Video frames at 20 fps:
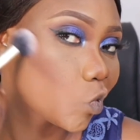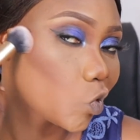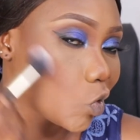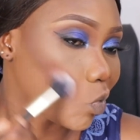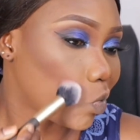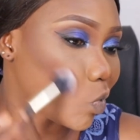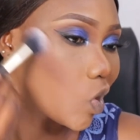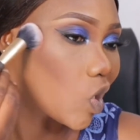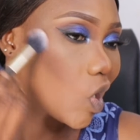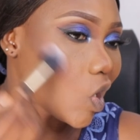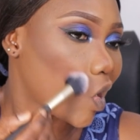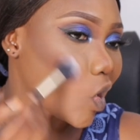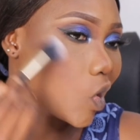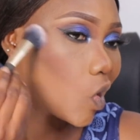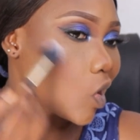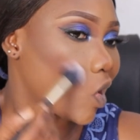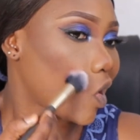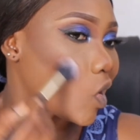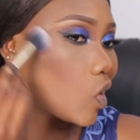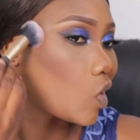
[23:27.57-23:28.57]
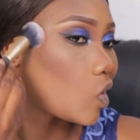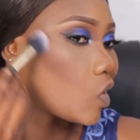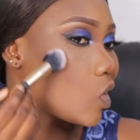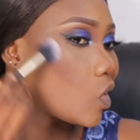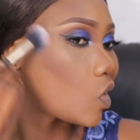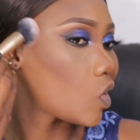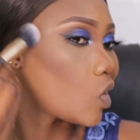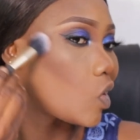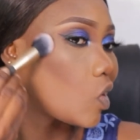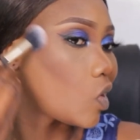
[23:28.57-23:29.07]
deep dark, and
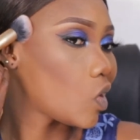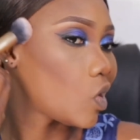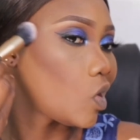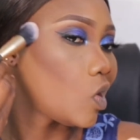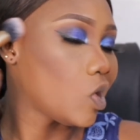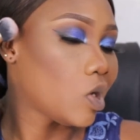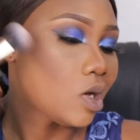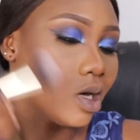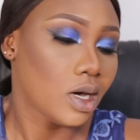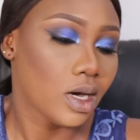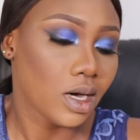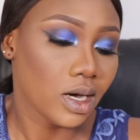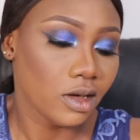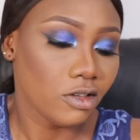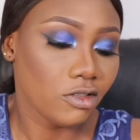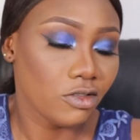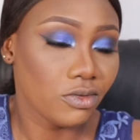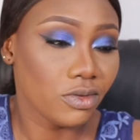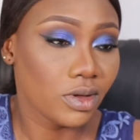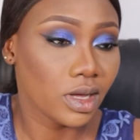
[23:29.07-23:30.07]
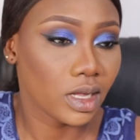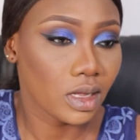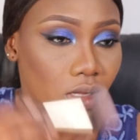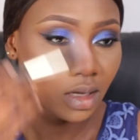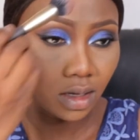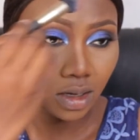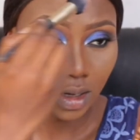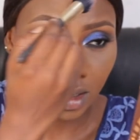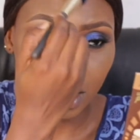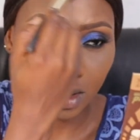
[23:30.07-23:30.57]
I fell
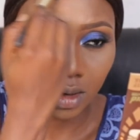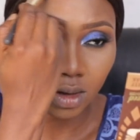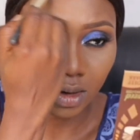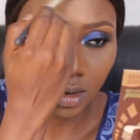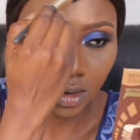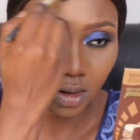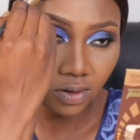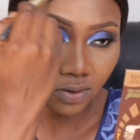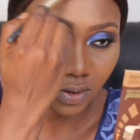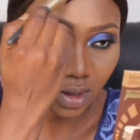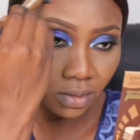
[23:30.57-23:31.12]
in love.